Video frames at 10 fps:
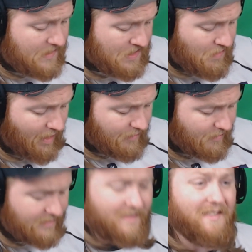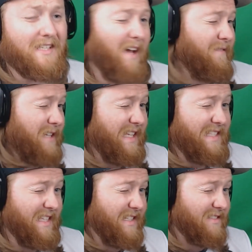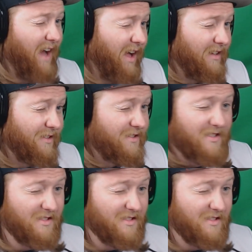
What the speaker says: $276